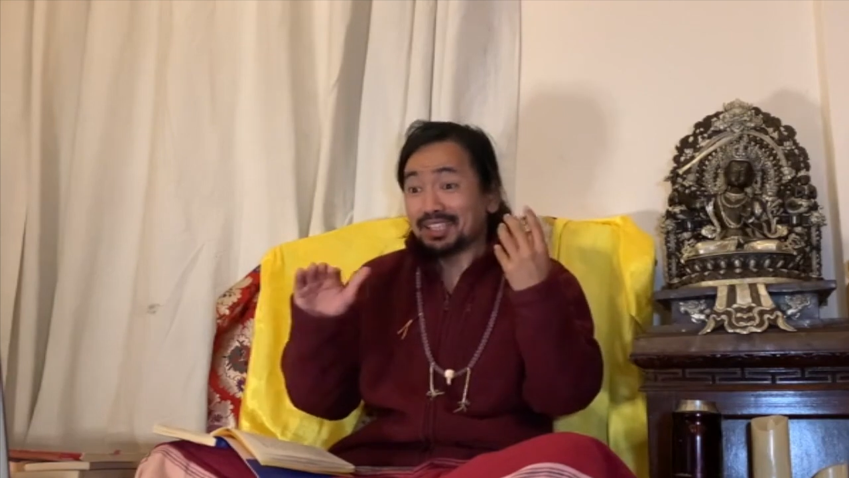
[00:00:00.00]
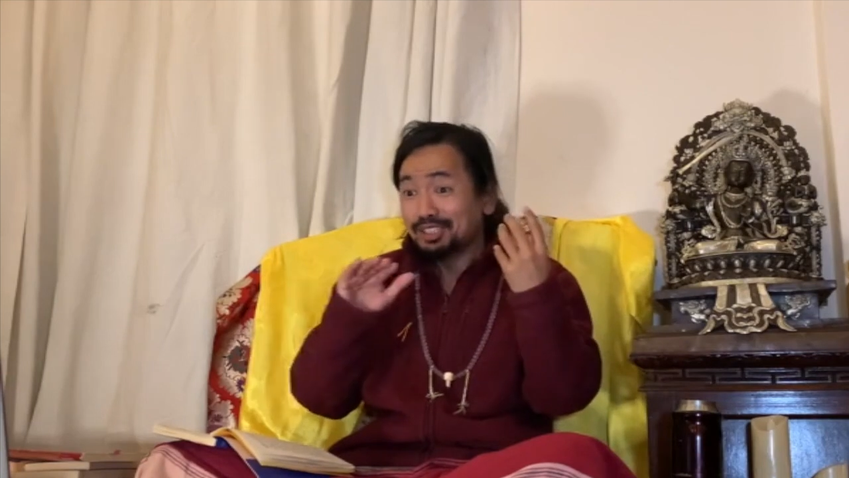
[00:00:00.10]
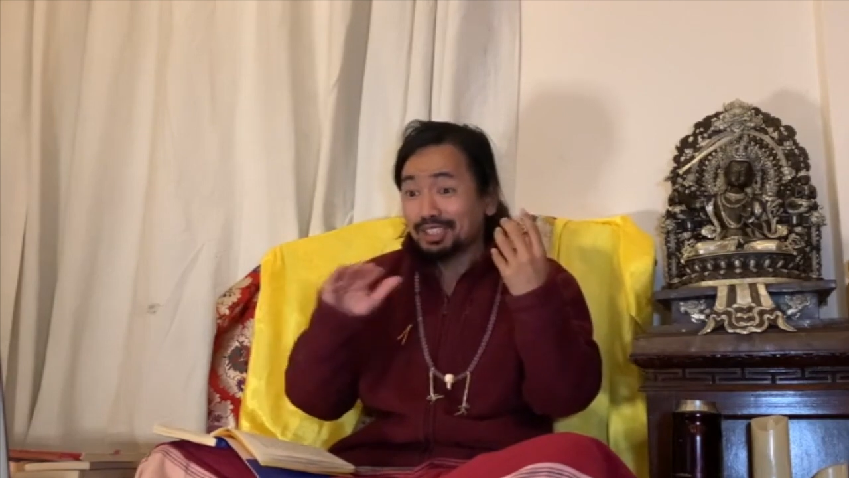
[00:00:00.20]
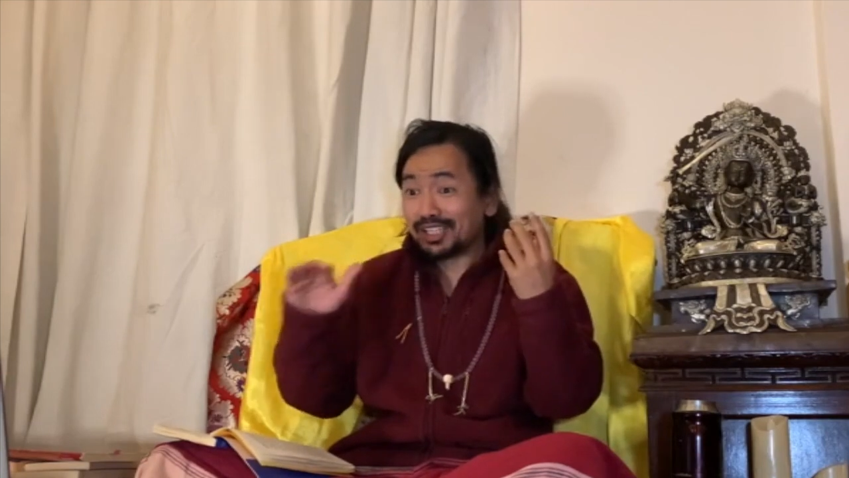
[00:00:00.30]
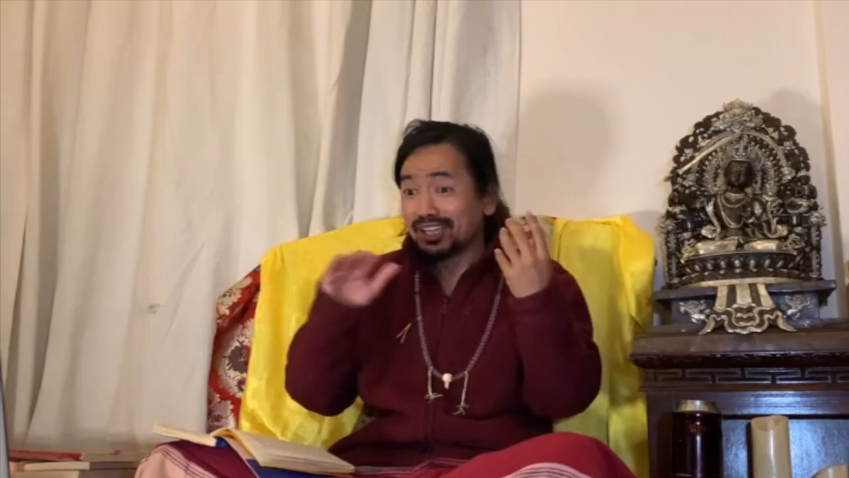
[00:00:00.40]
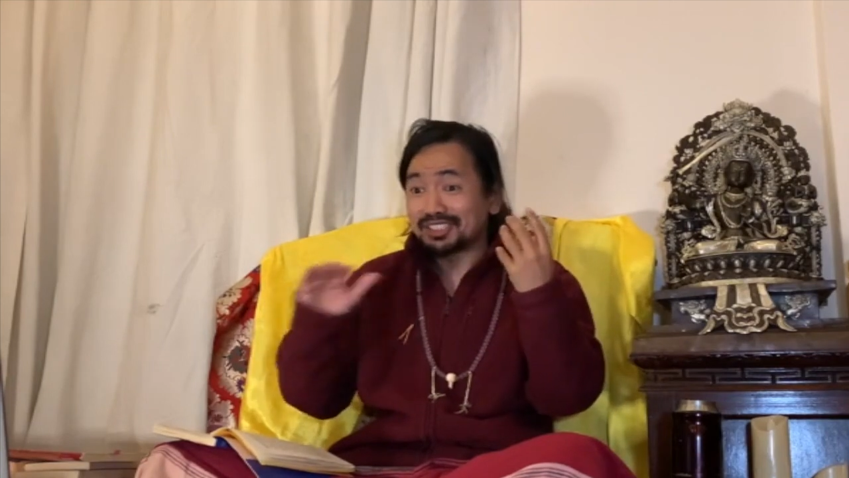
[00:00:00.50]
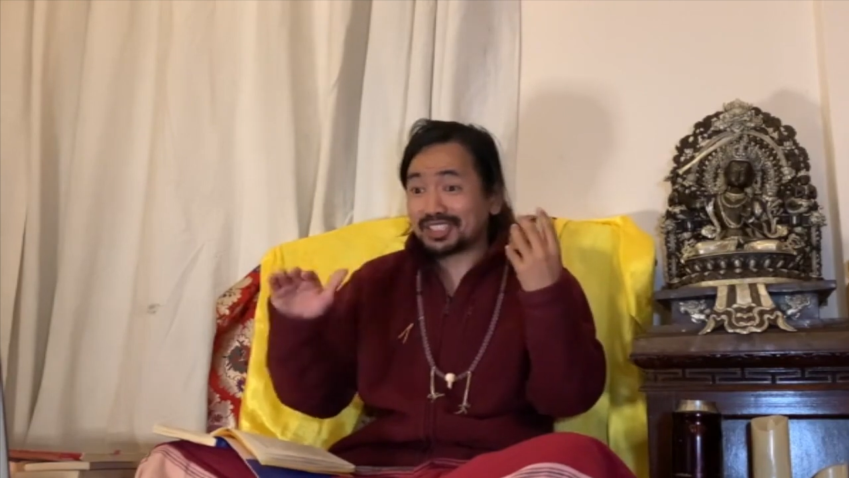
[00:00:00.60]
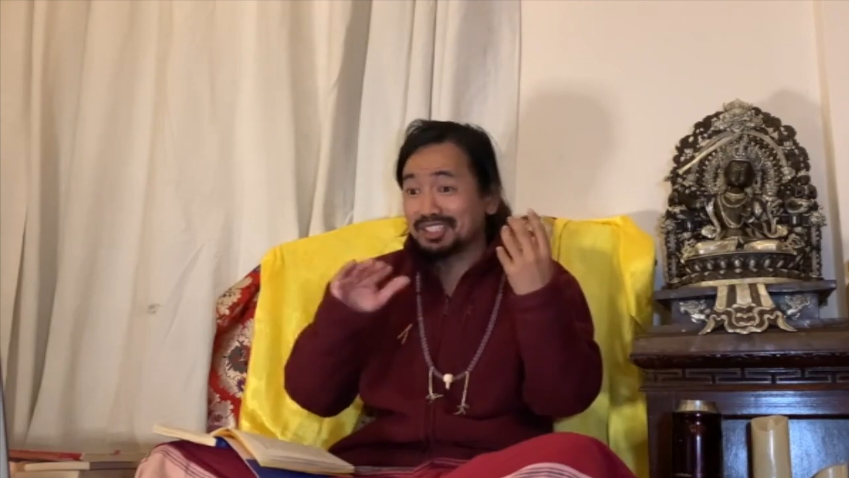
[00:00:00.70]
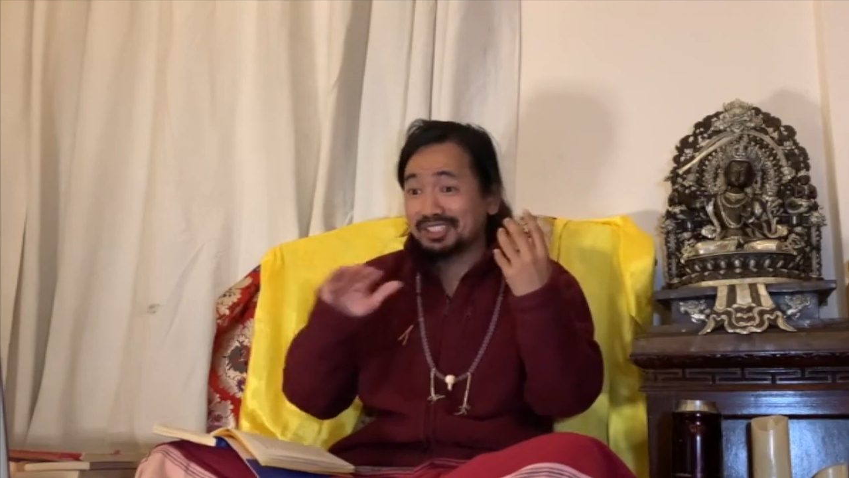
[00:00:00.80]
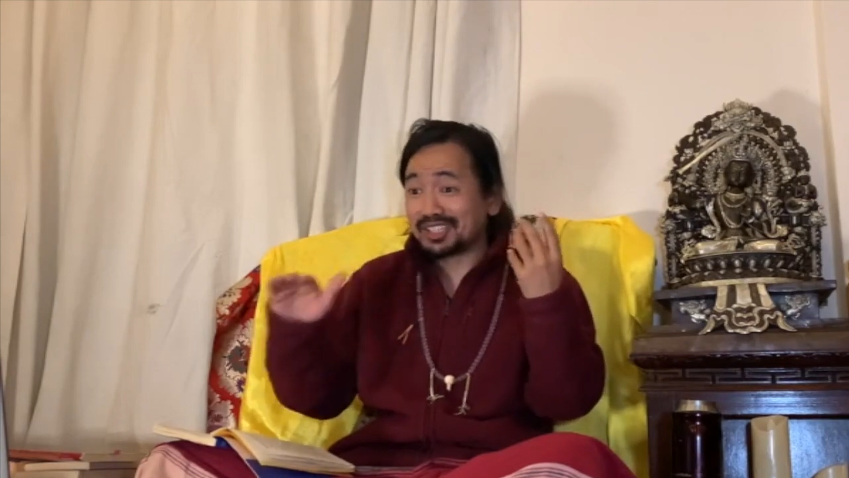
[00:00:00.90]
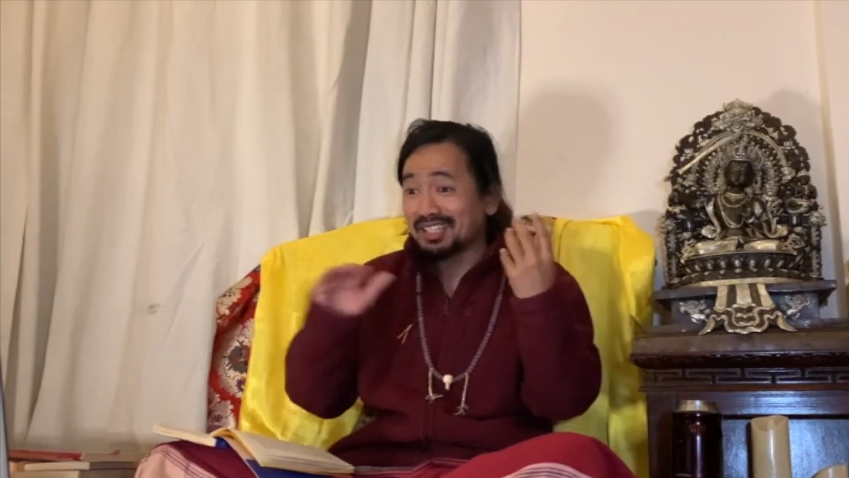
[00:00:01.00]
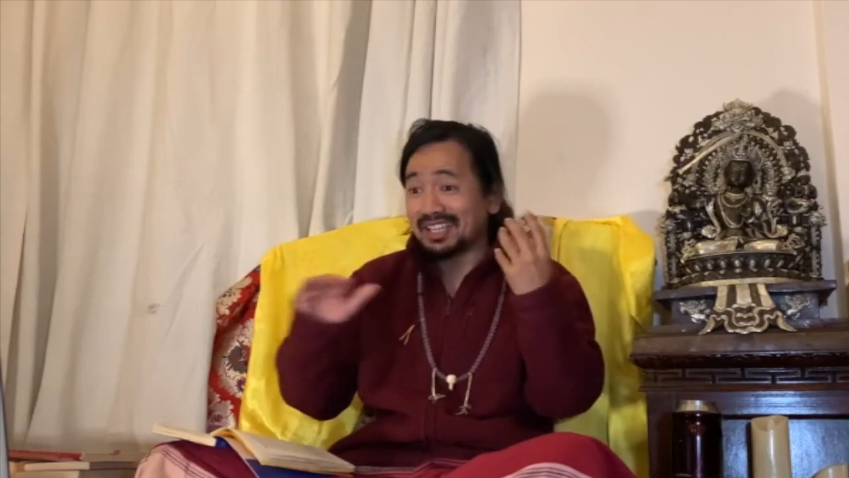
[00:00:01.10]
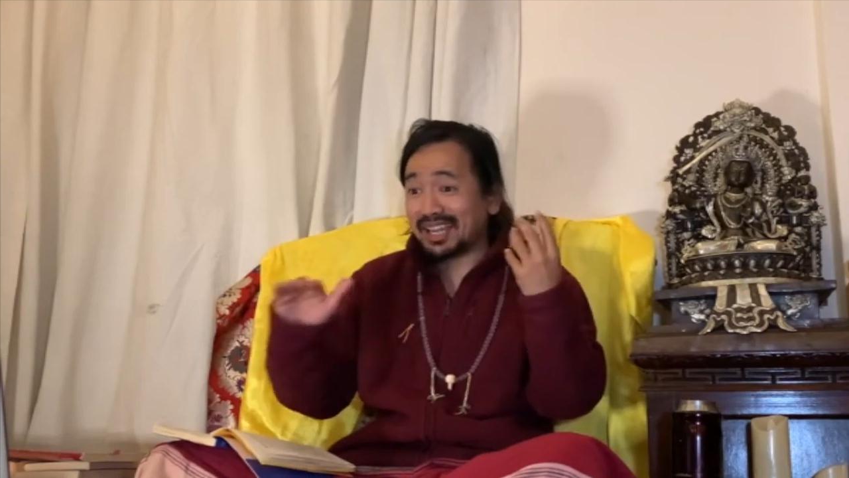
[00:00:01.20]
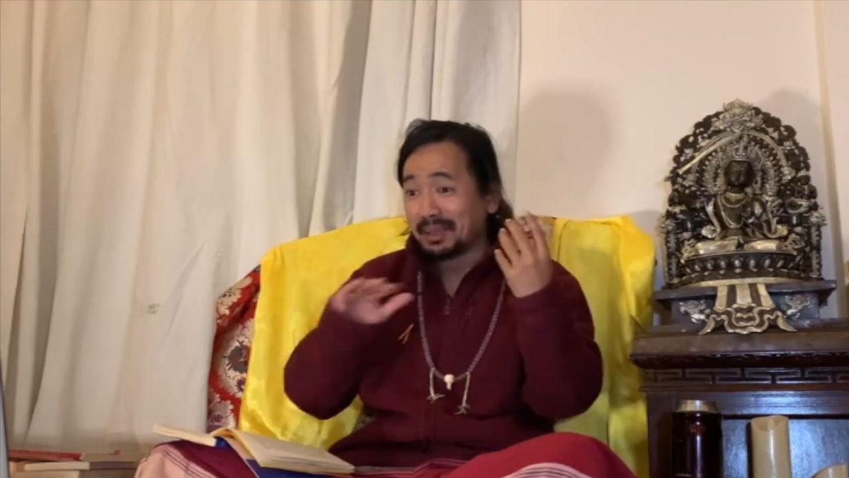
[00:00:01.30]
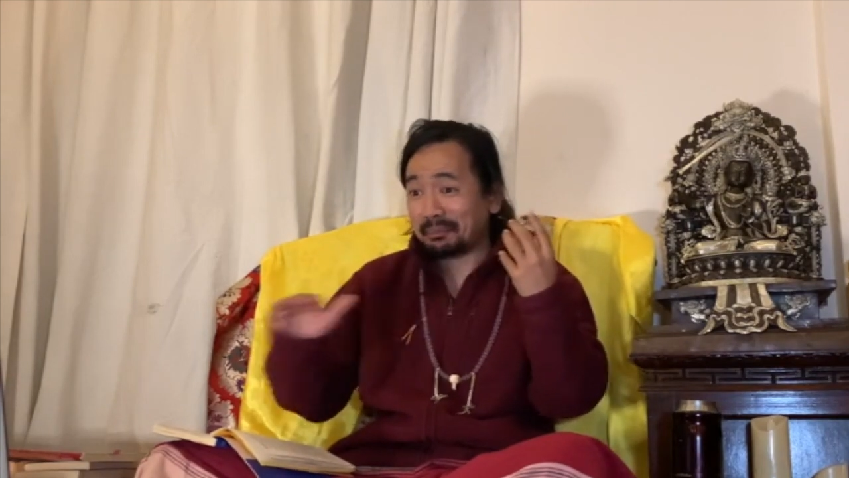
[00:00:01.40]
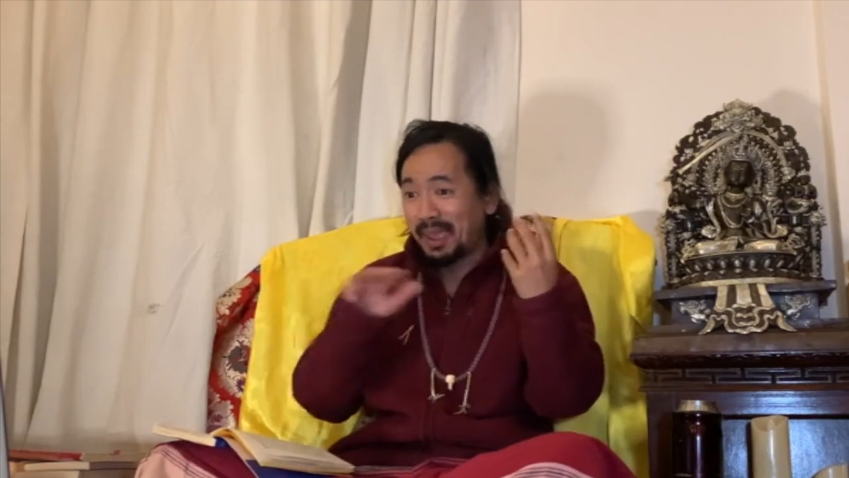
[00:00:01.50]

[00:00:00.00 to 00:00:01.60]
trillions and trillions like a